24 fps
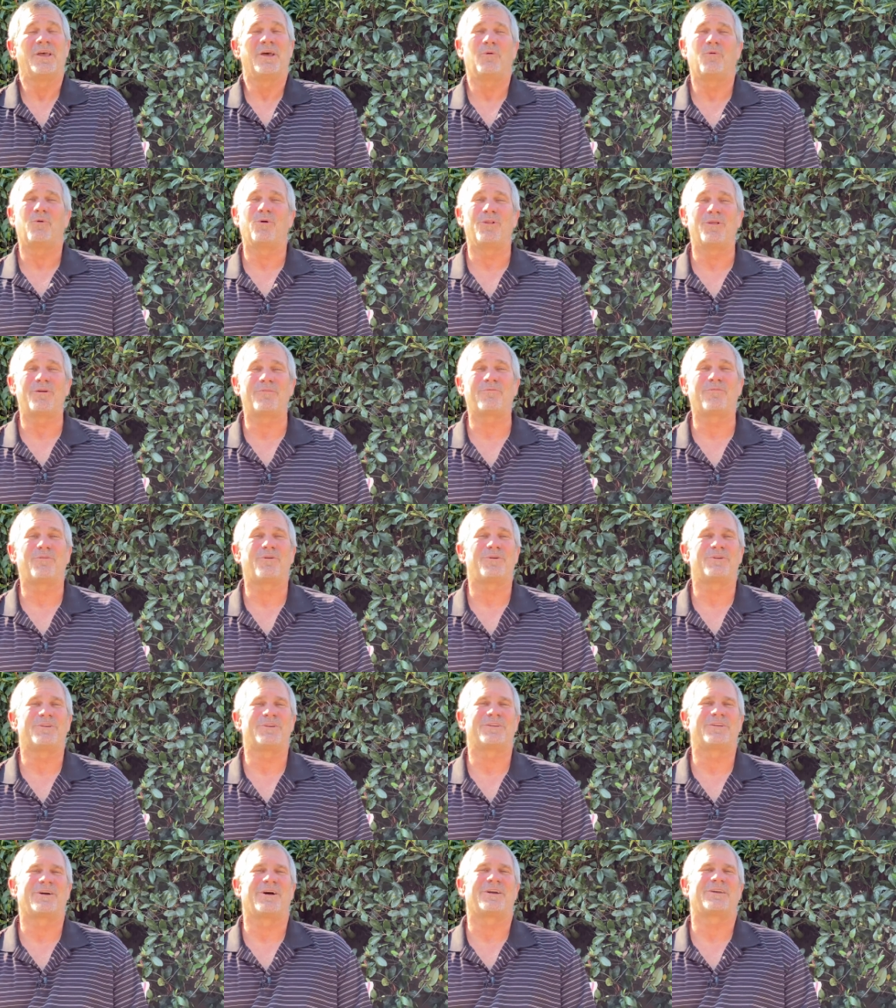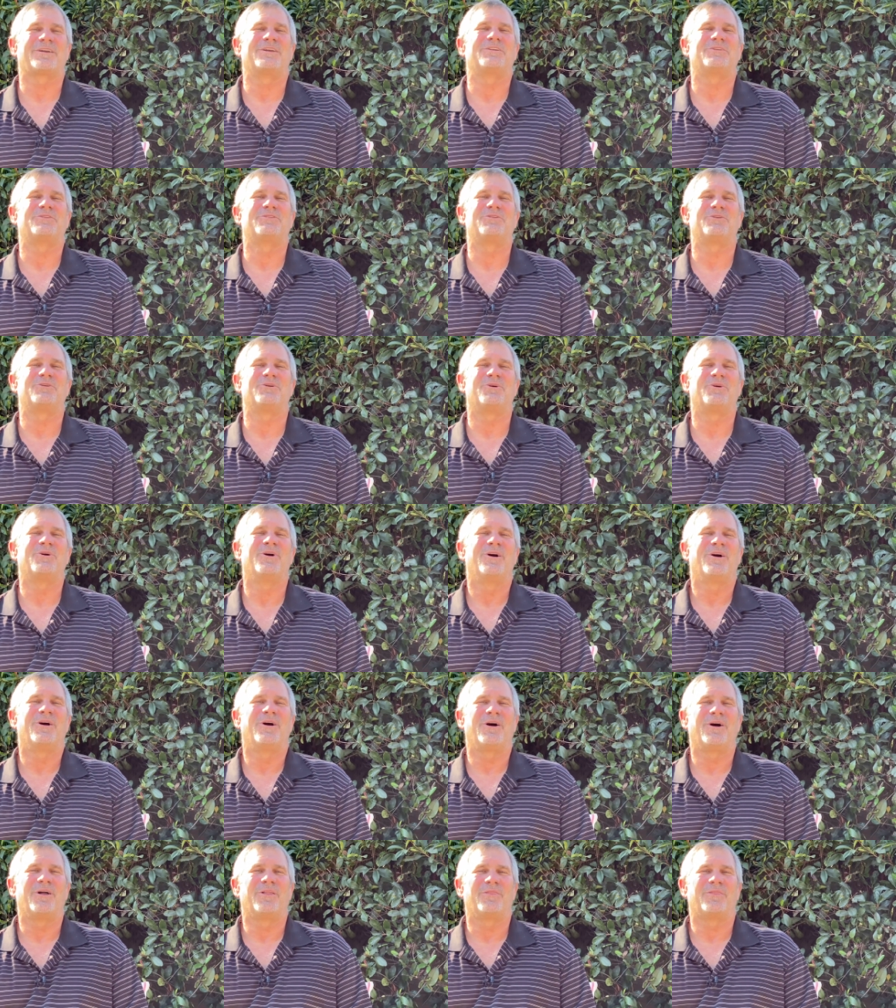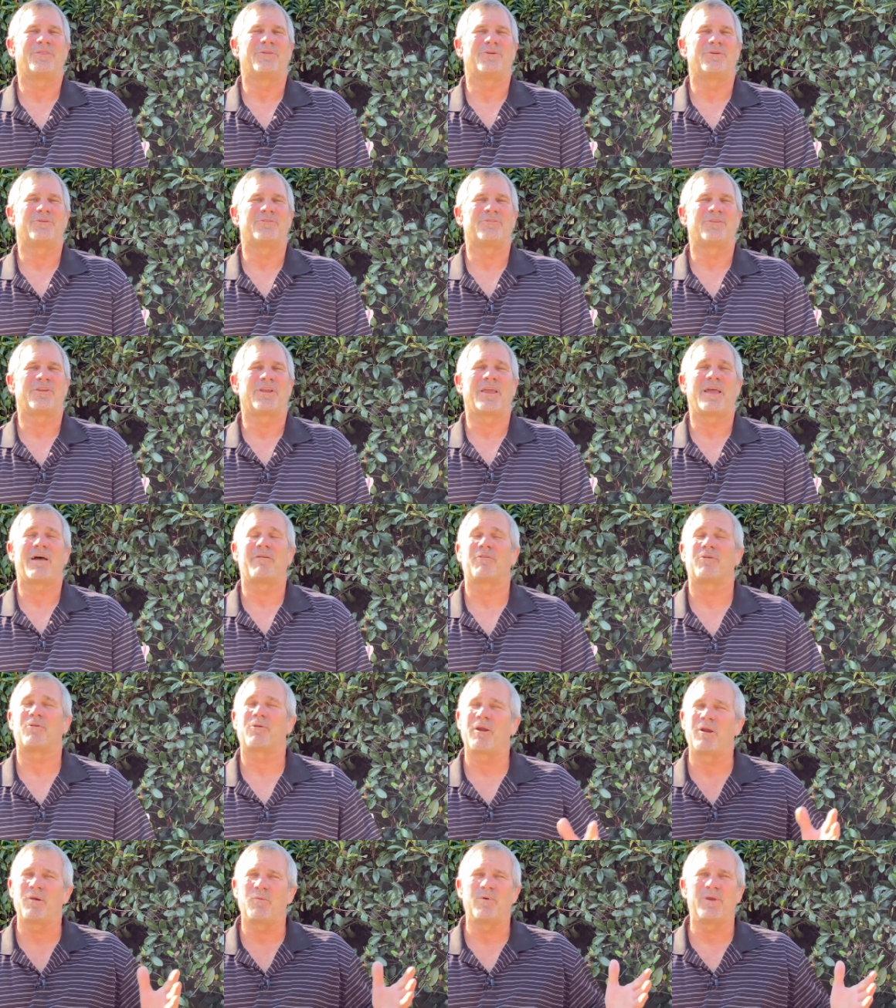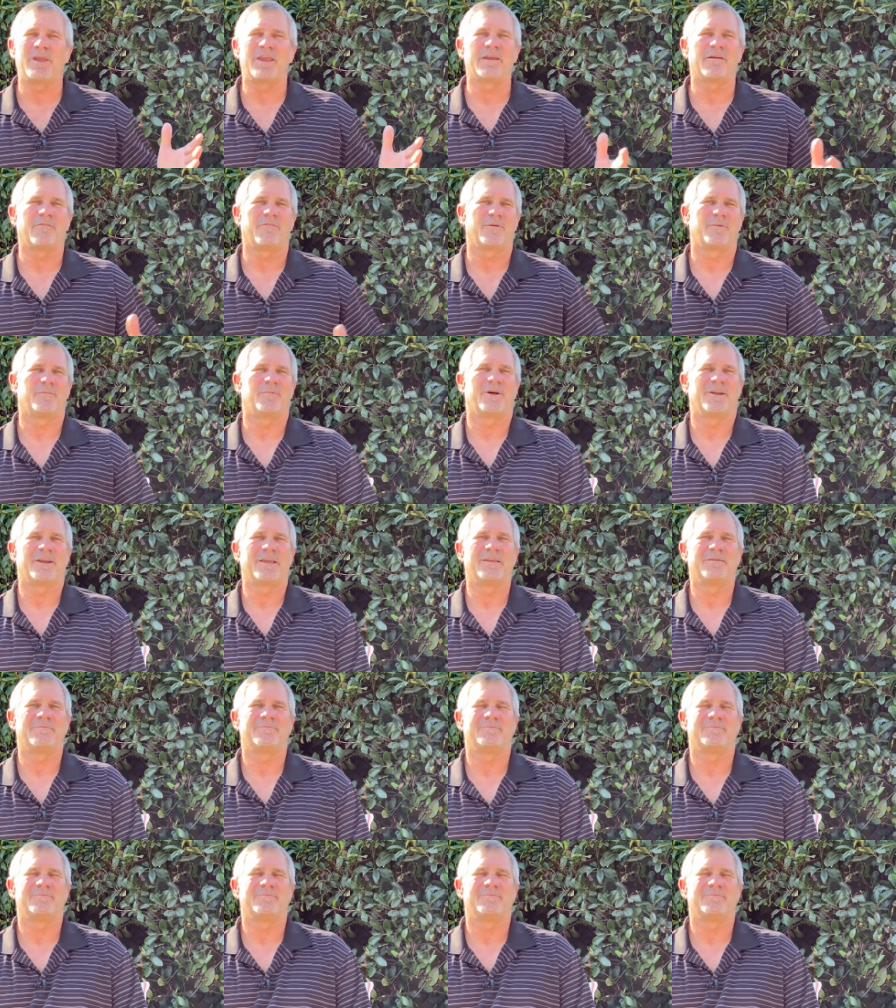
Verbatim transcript: We'll look forward to talking to you on Thursday. Have a great week, everybody.